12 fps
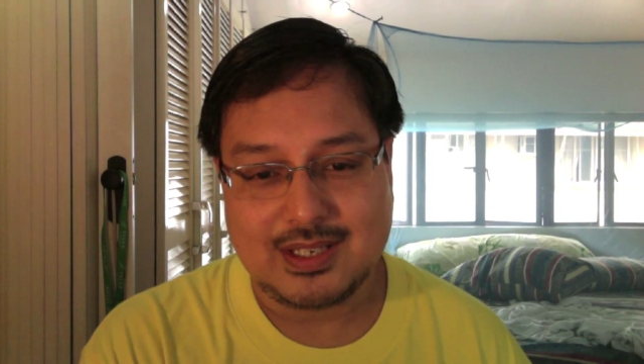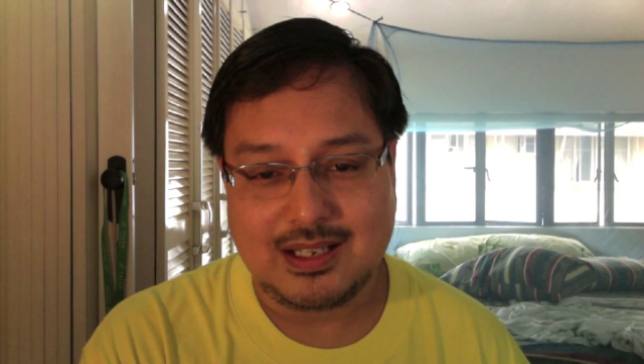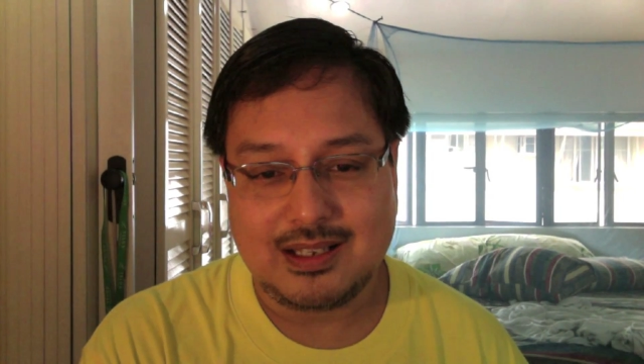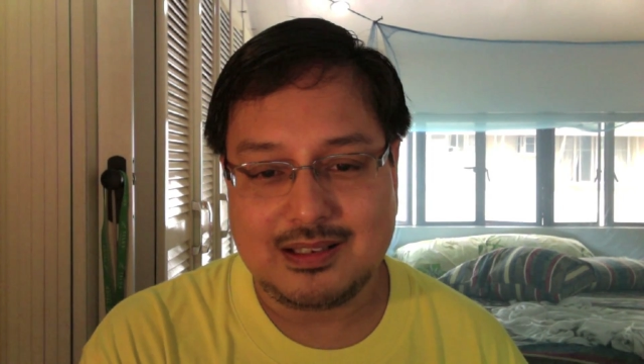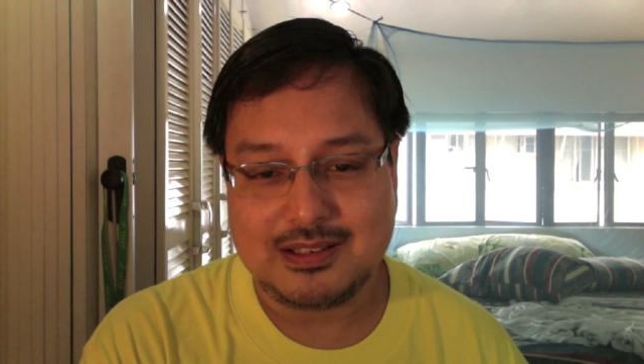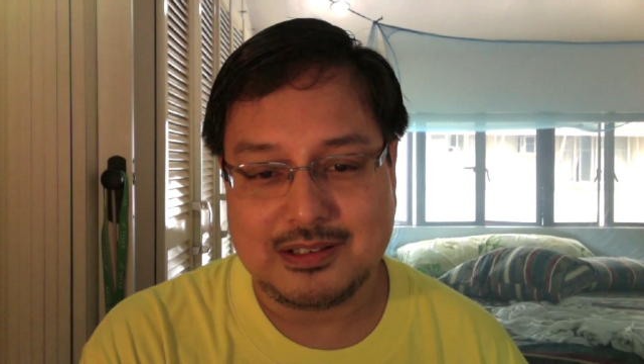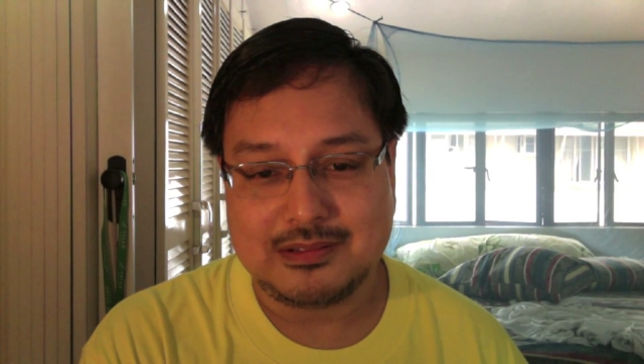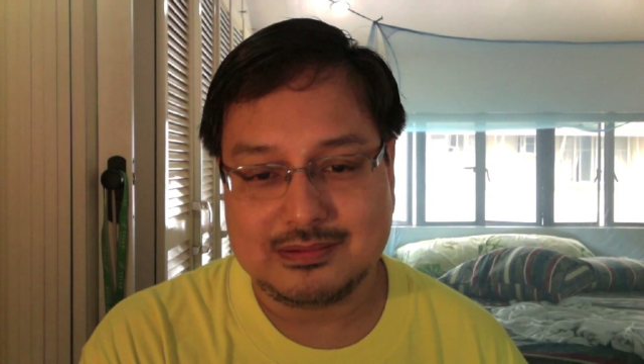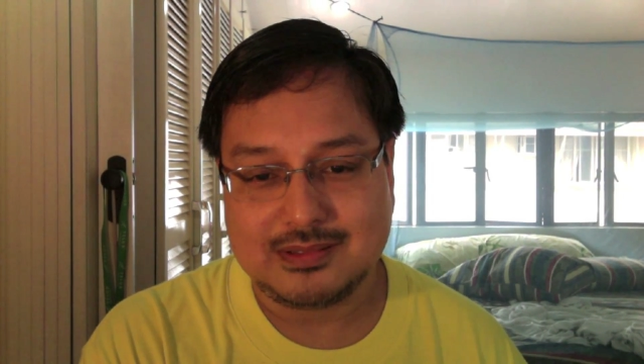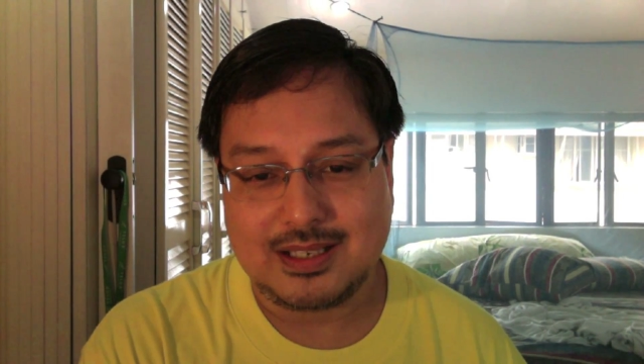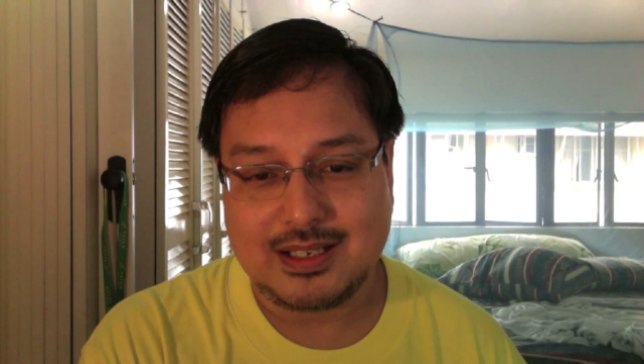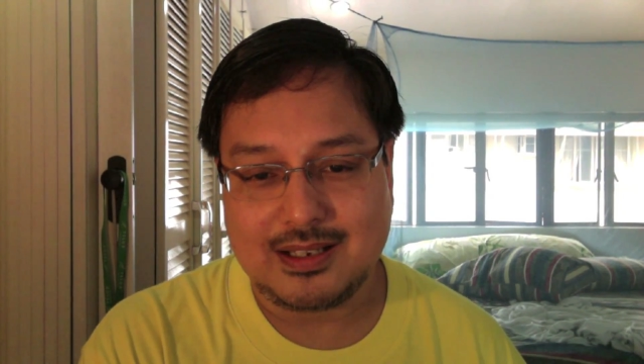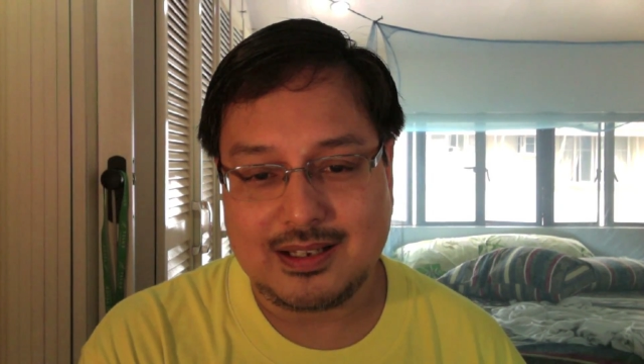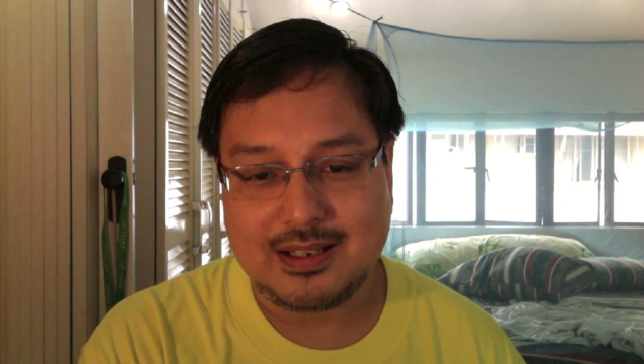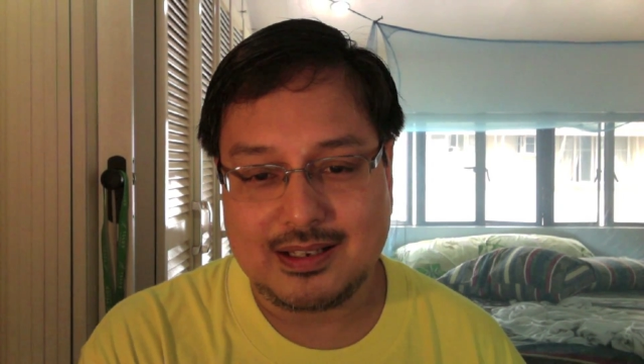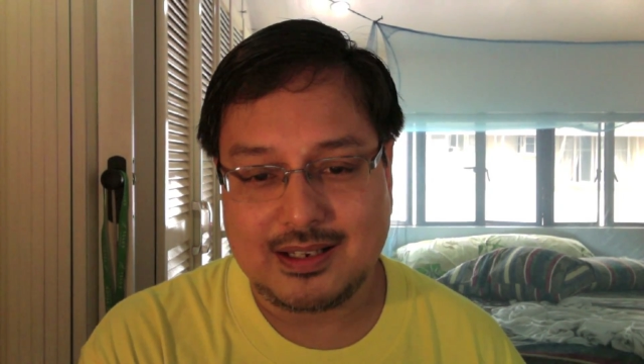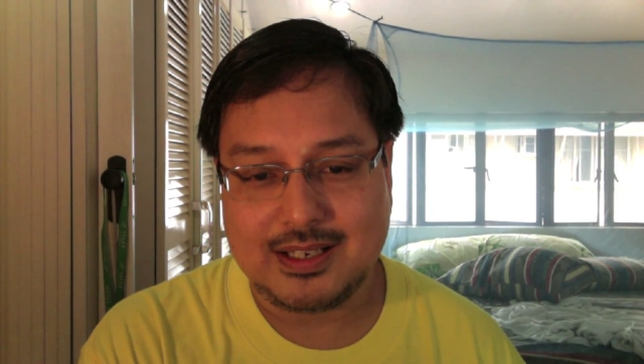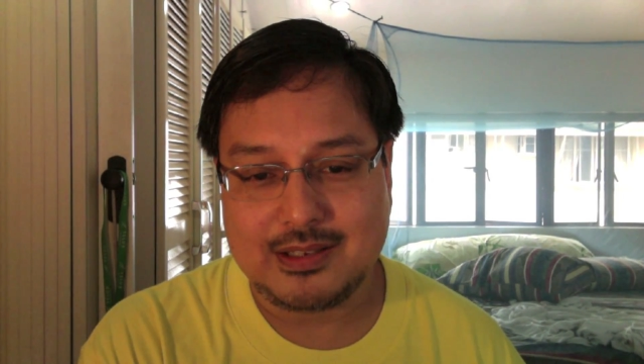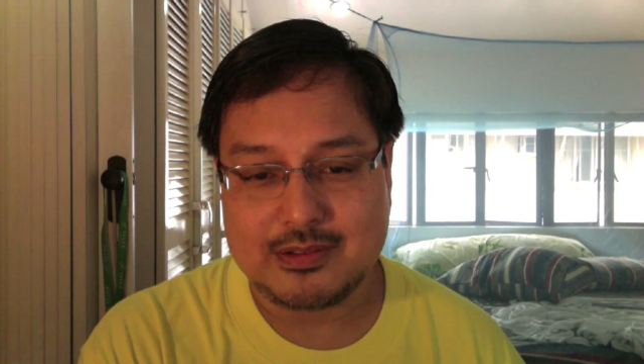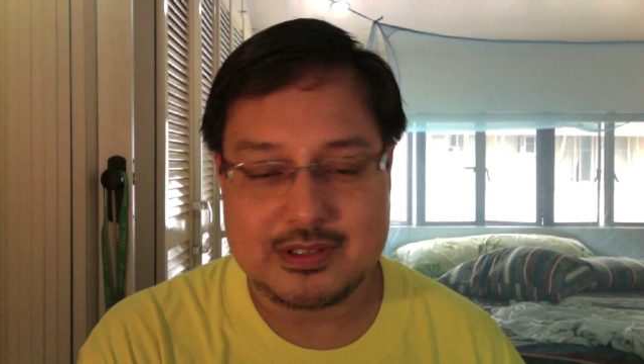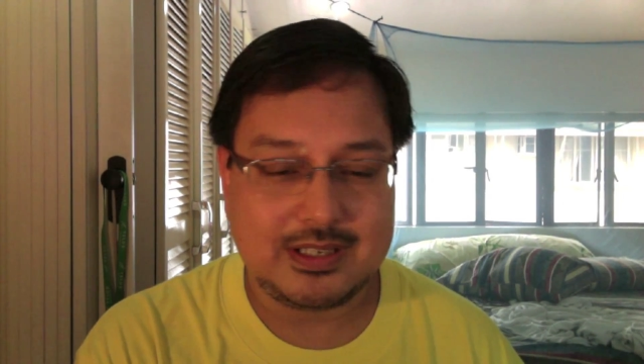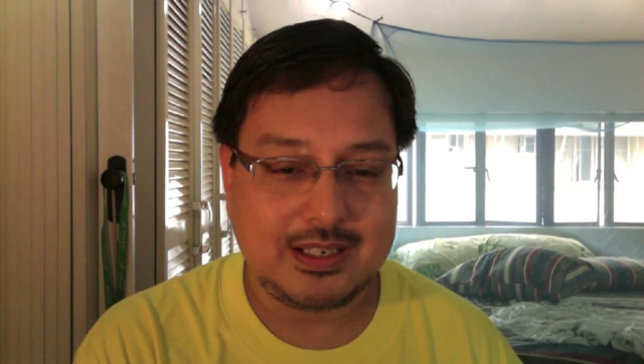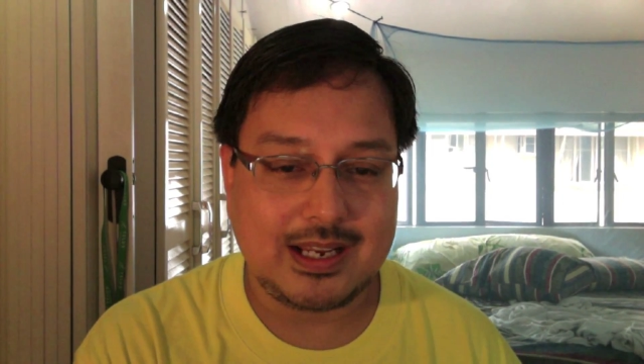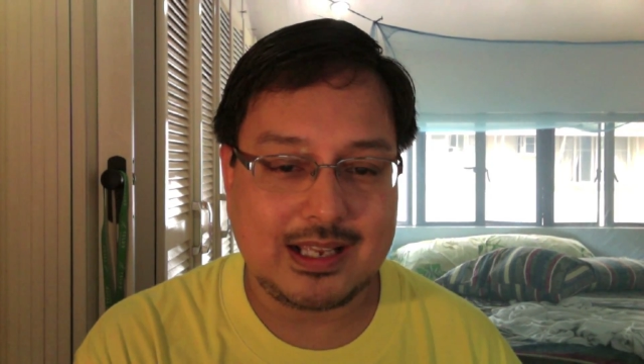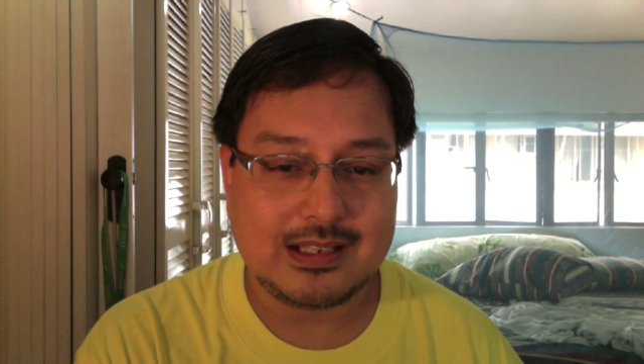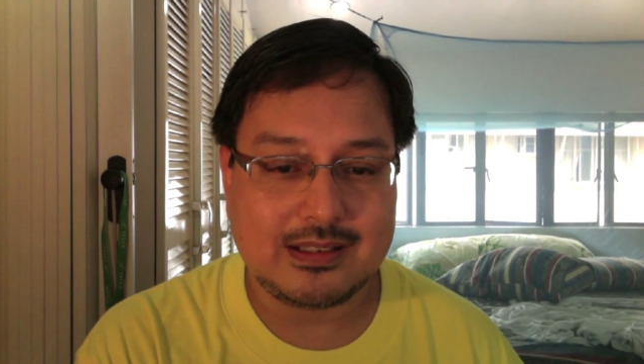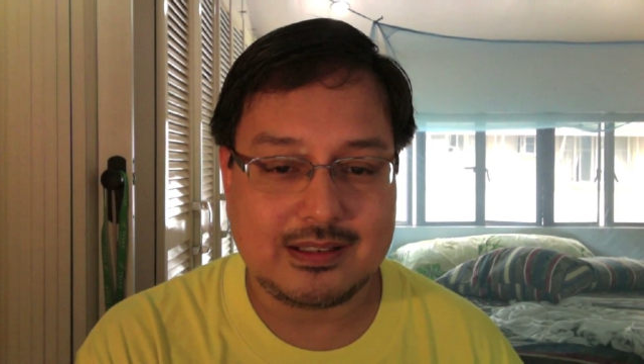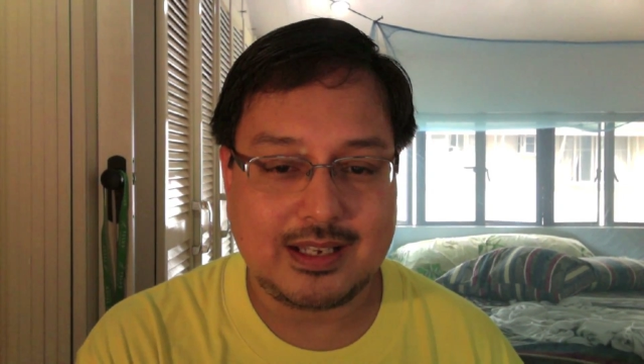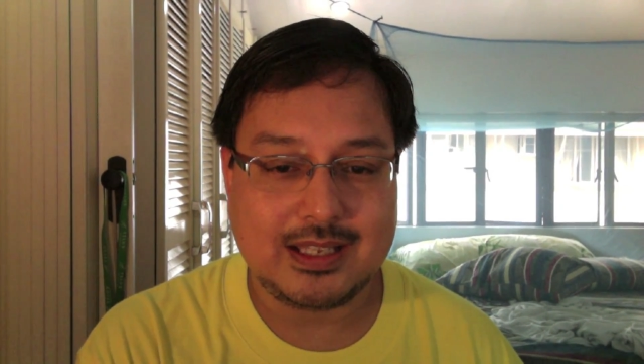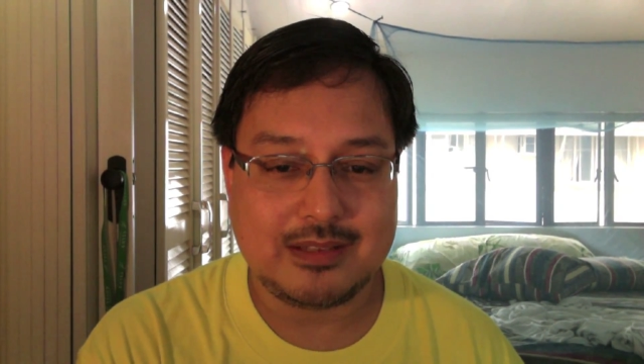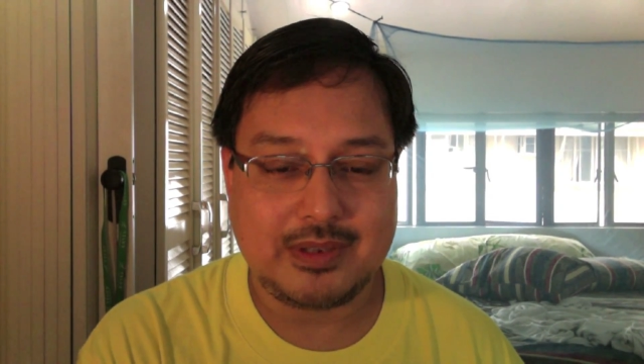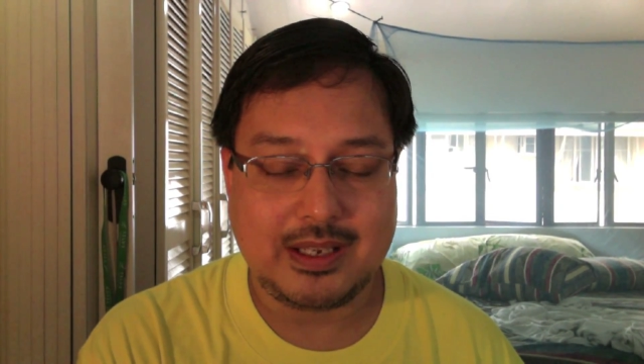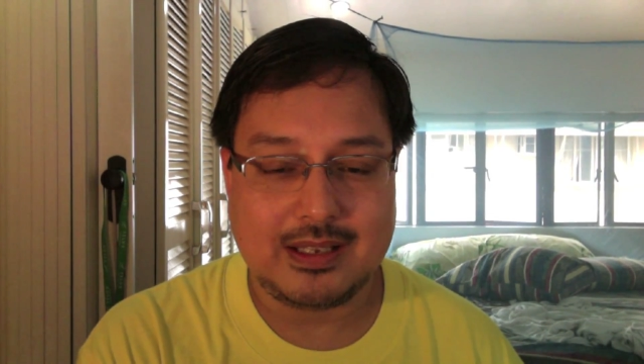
I don't know. I don't see Elenin anyway